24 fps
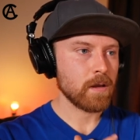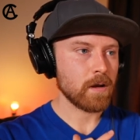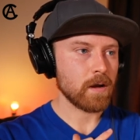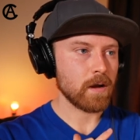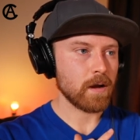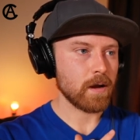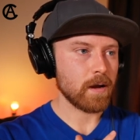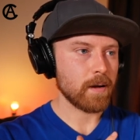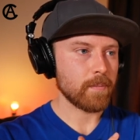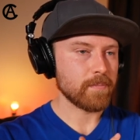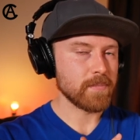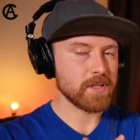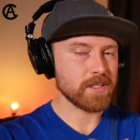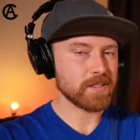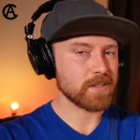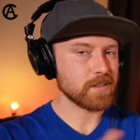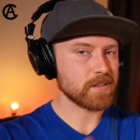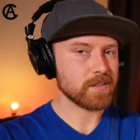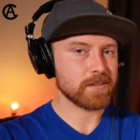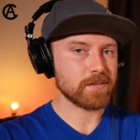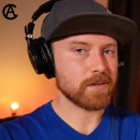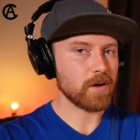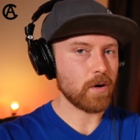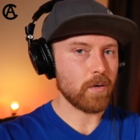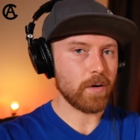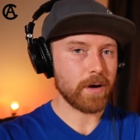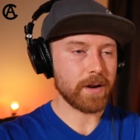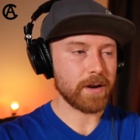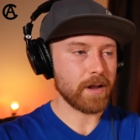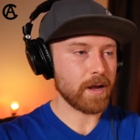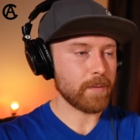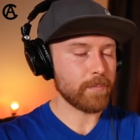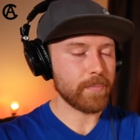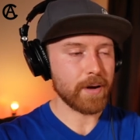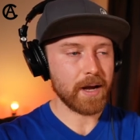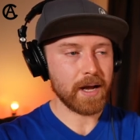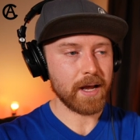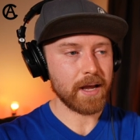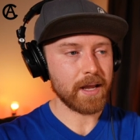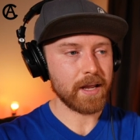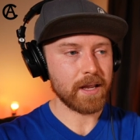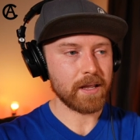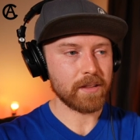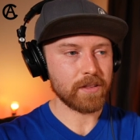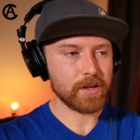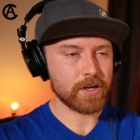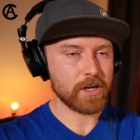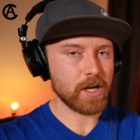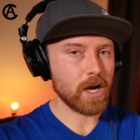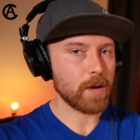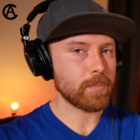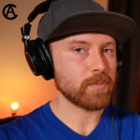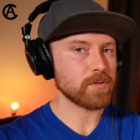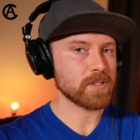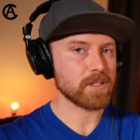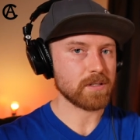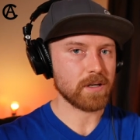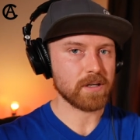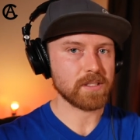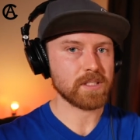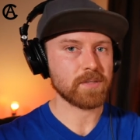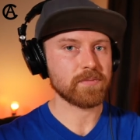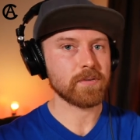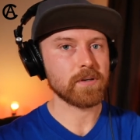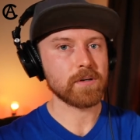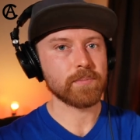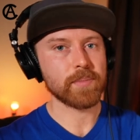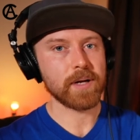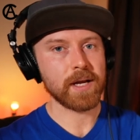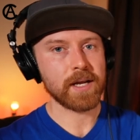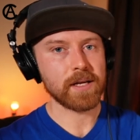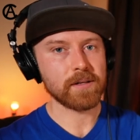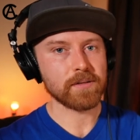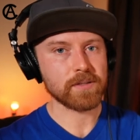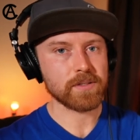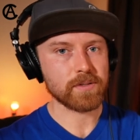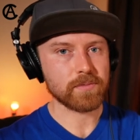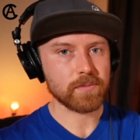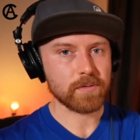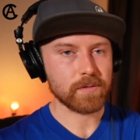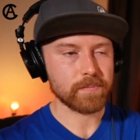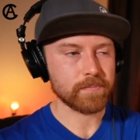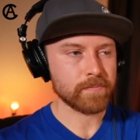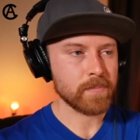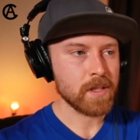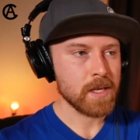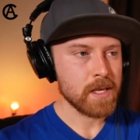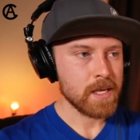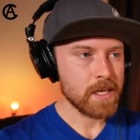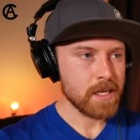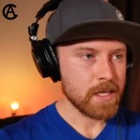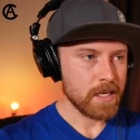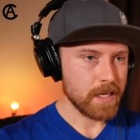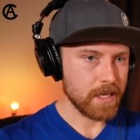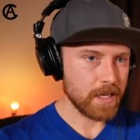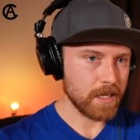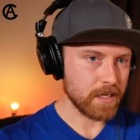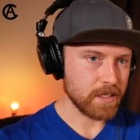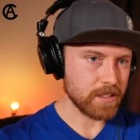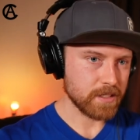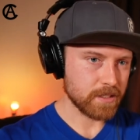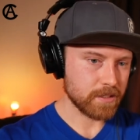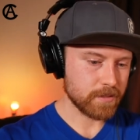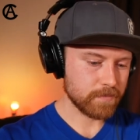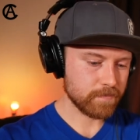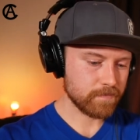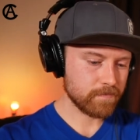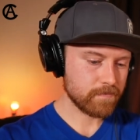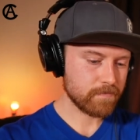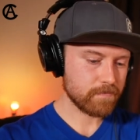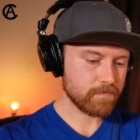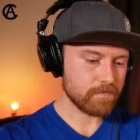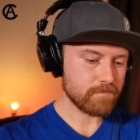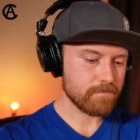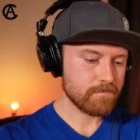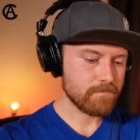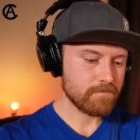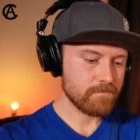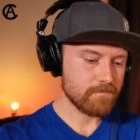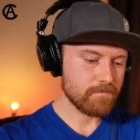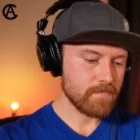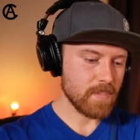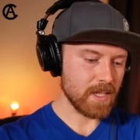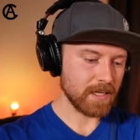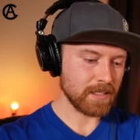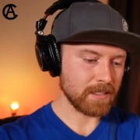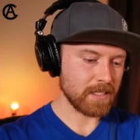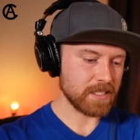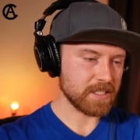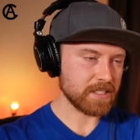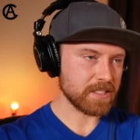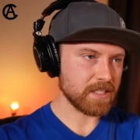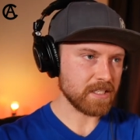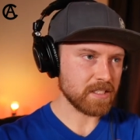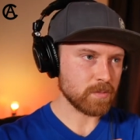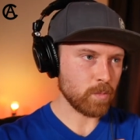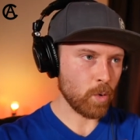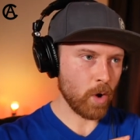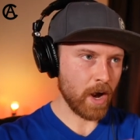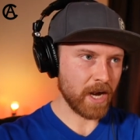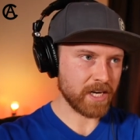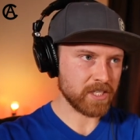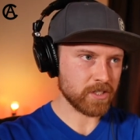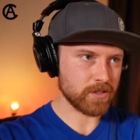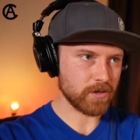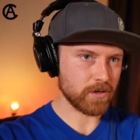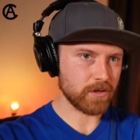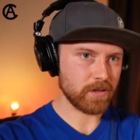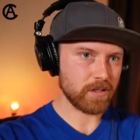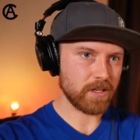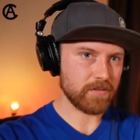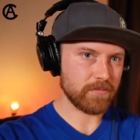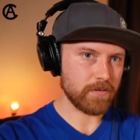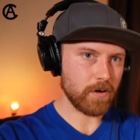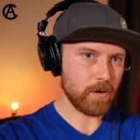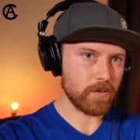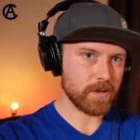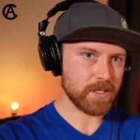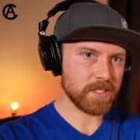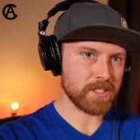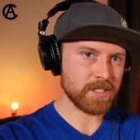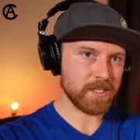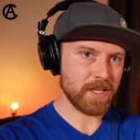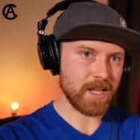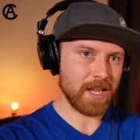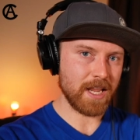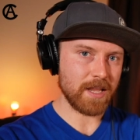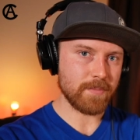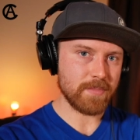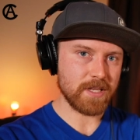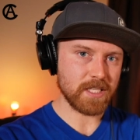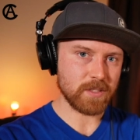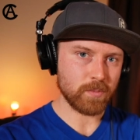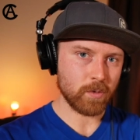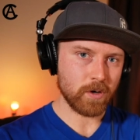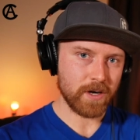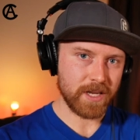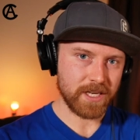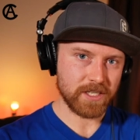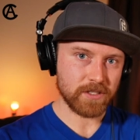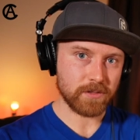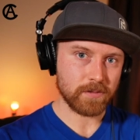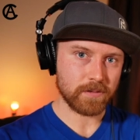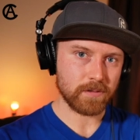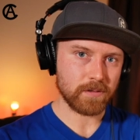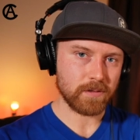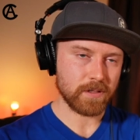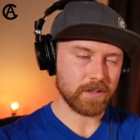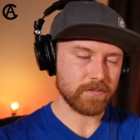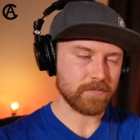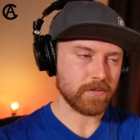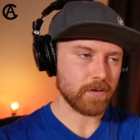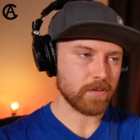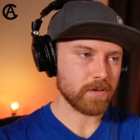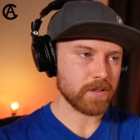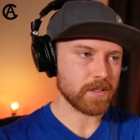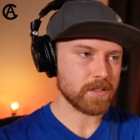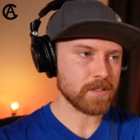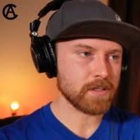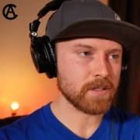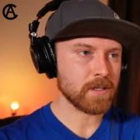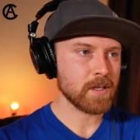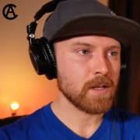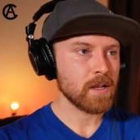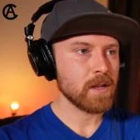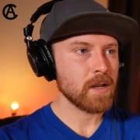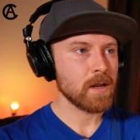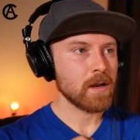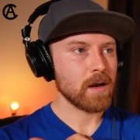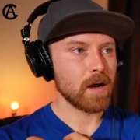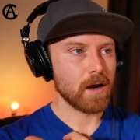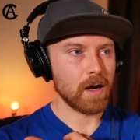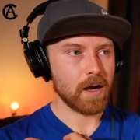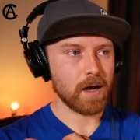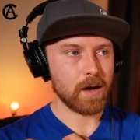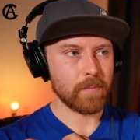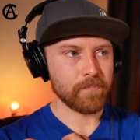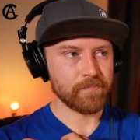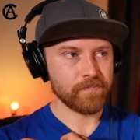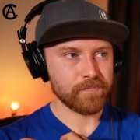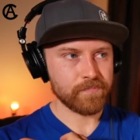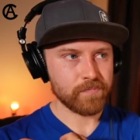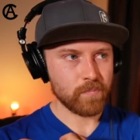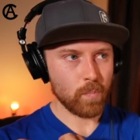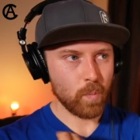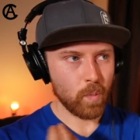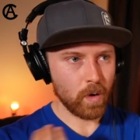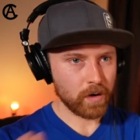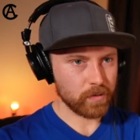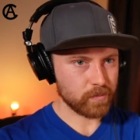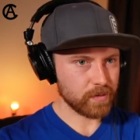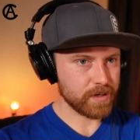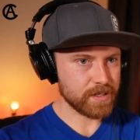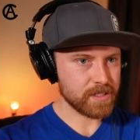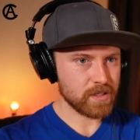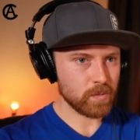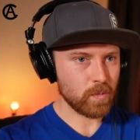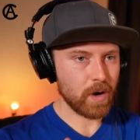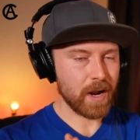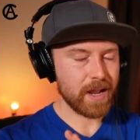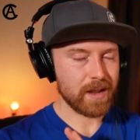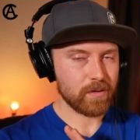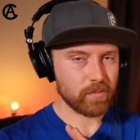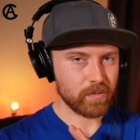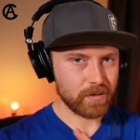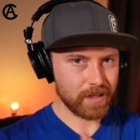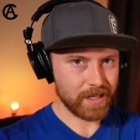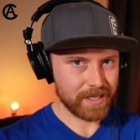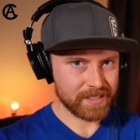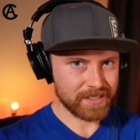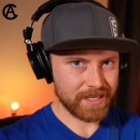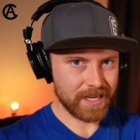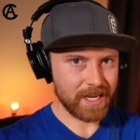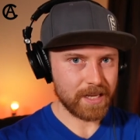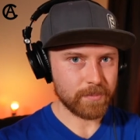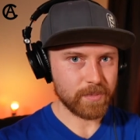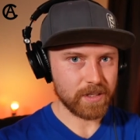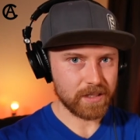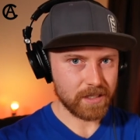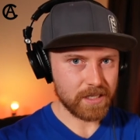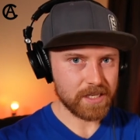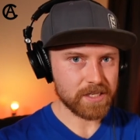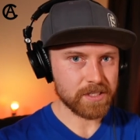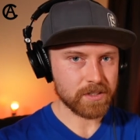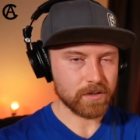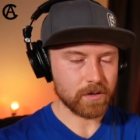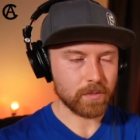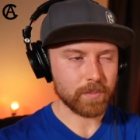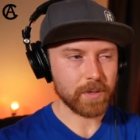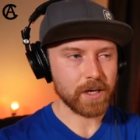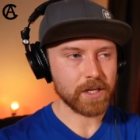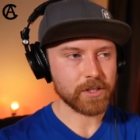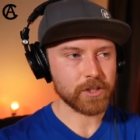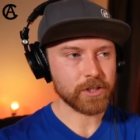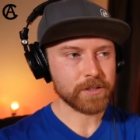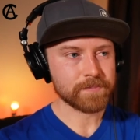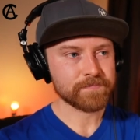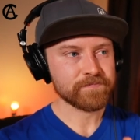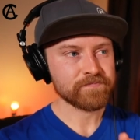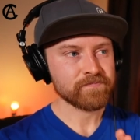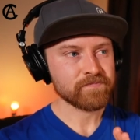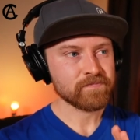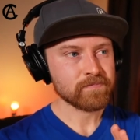Um, this is just going by the couple songs I've heard by Hailstorm, is Lizzie's more externally focused, Amy's more internally focused. Um, one reason why I relate to Amy Lee so much